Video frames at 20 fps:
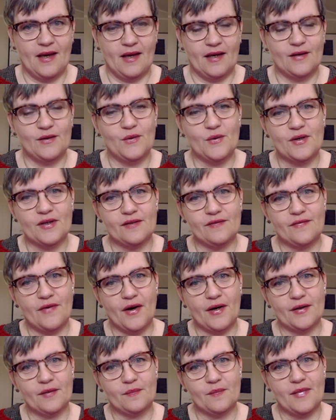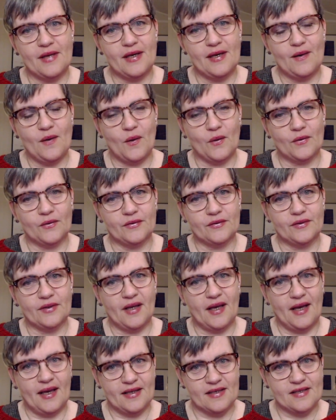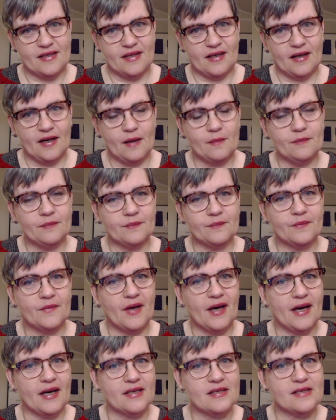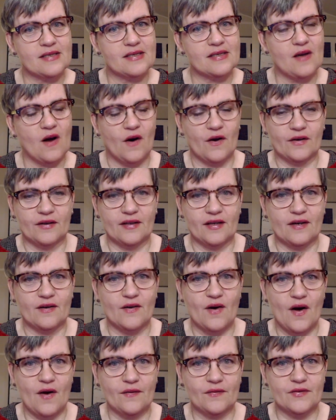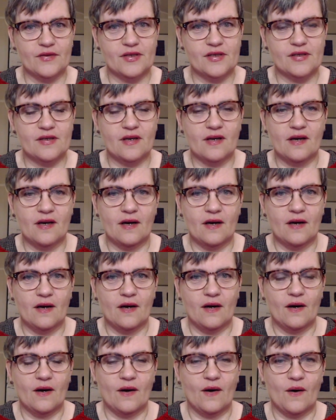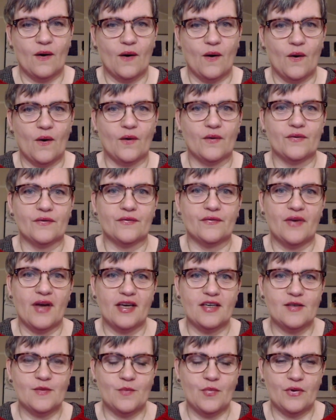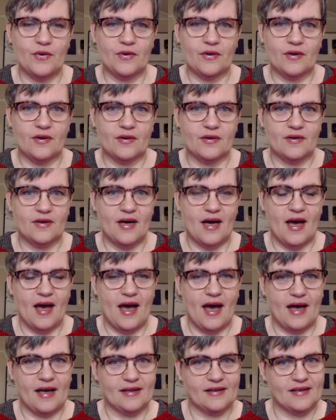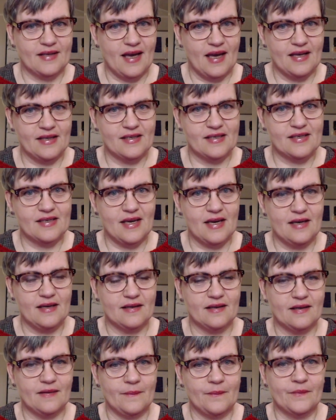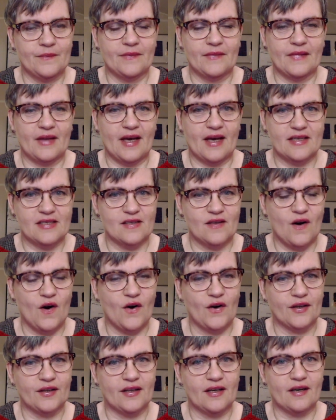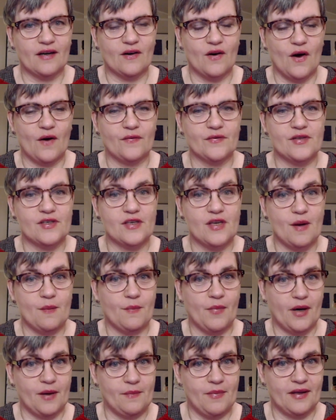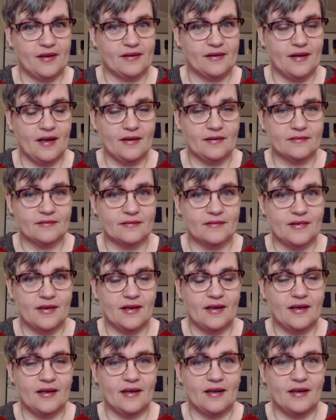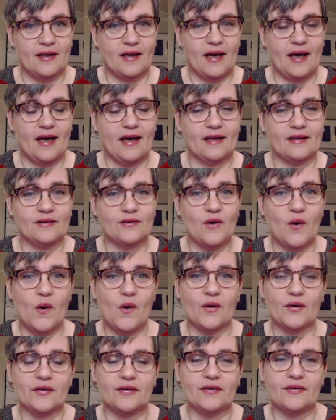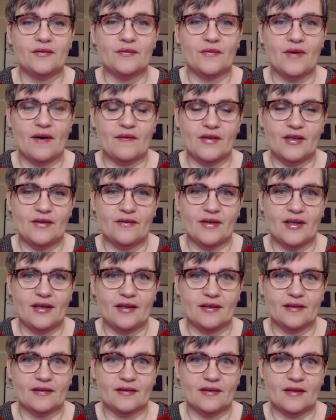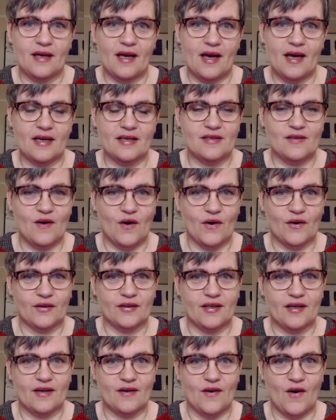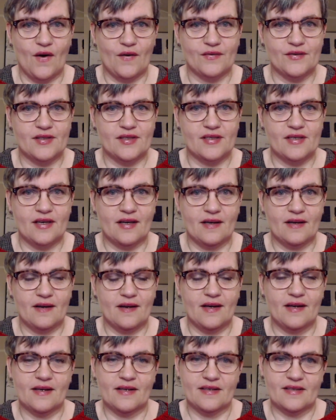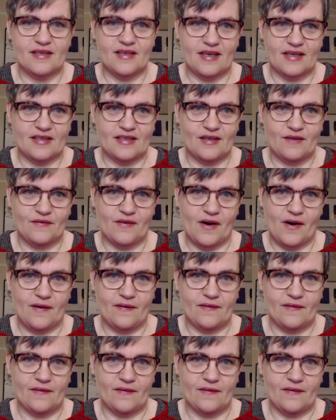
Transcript: You can find me on Instagram as Arctic Crafts, on Facebook and Etsy as Arctic Crafts by Bente, and on Ravelry as Arctic Crafts 65.